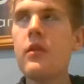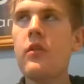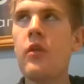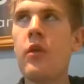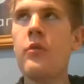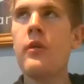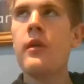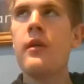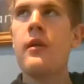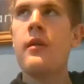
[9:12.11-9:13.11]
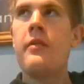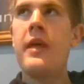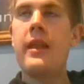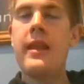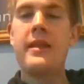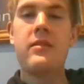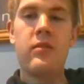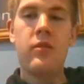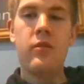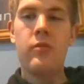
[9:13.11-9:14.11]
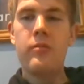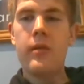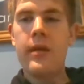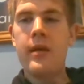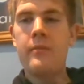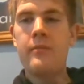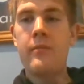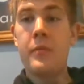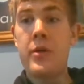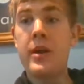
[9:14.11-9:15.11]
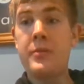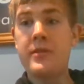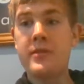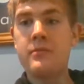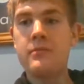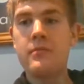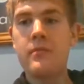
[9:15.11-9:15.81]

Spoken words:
So that led to the Pride of Britain